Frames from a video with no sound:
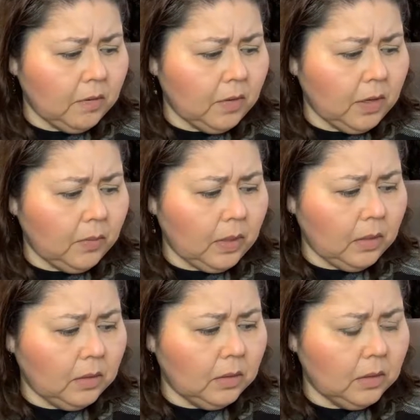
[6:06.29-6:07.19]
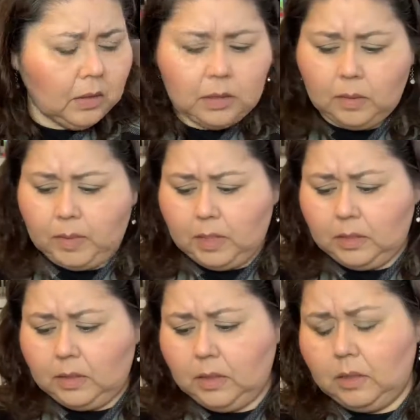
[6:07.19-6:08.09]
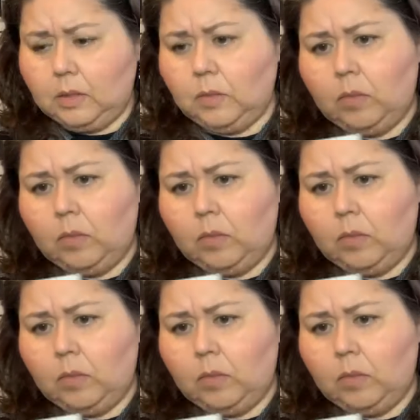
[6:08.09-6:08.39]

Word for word: very well because this is